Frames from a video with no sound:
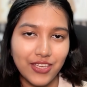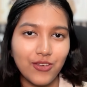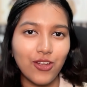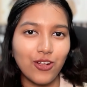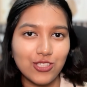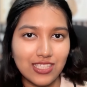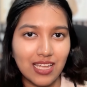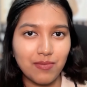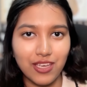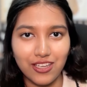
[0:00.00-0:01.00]
You can also
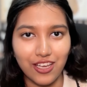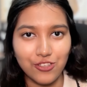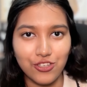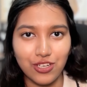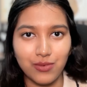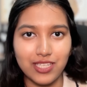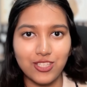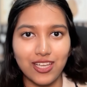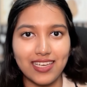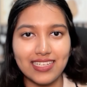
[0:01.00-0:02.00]
send me a connection request
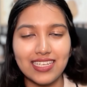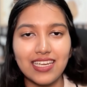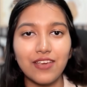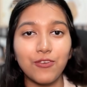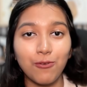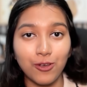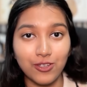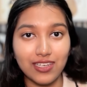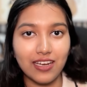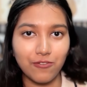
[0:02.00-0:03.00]
on LinkedIn if you want to
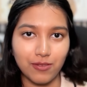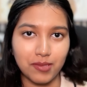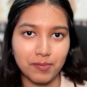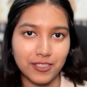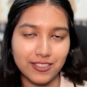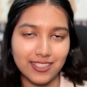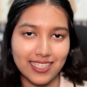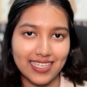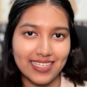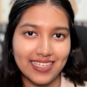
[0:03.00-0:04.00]
connect with me
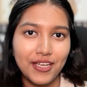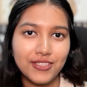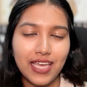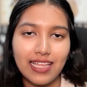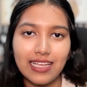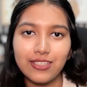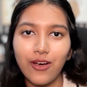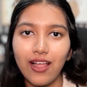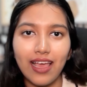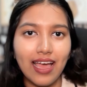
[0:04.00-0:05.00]
personally. So yeah, that's all
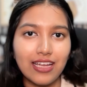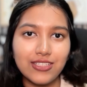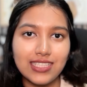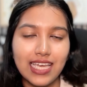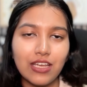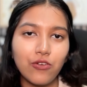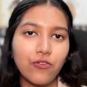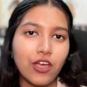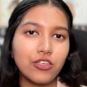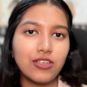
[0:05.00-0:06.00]
I had to say. Don't
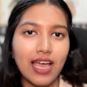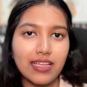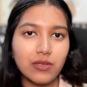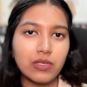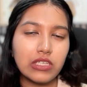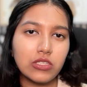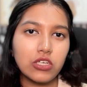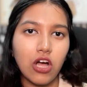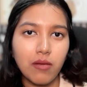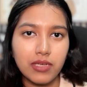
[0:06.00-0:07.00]
forget to like the video,
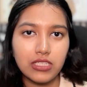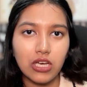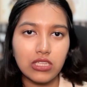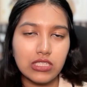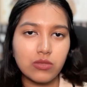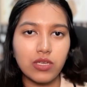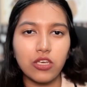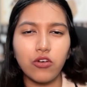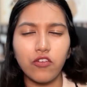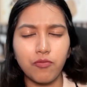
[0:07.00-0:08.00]
comment on this
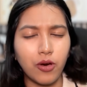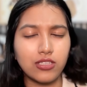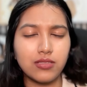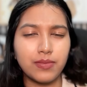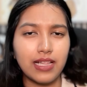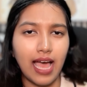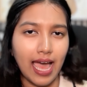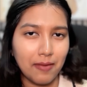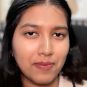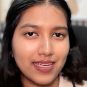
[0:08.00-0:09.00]
video if possible,
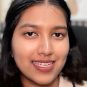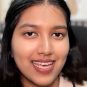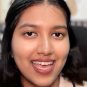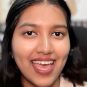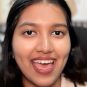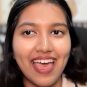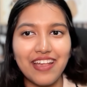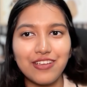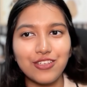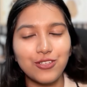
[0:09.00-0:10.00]
hype it,
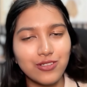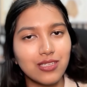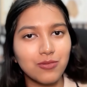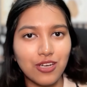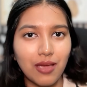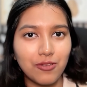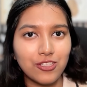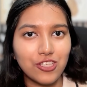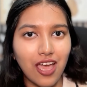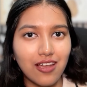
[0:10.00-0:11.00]
and do subscribe to the
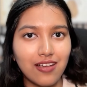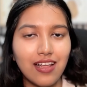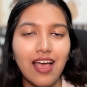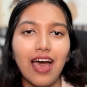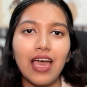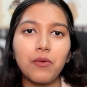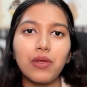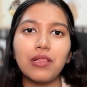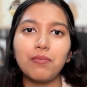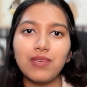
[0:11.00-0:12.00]
channel. I
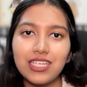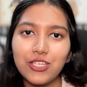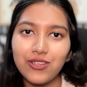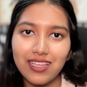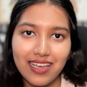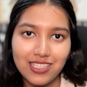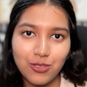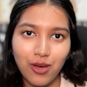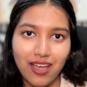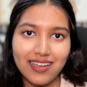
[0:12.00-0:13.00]
will meet you in the next
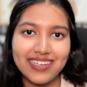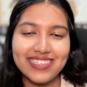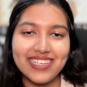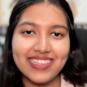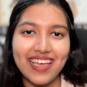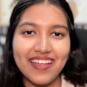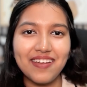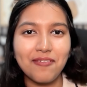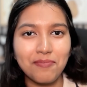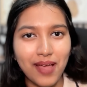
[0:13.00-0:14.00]
one. Till then,
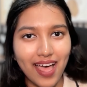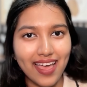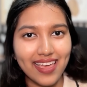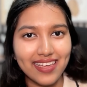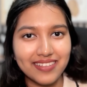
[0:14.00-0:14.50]
bye.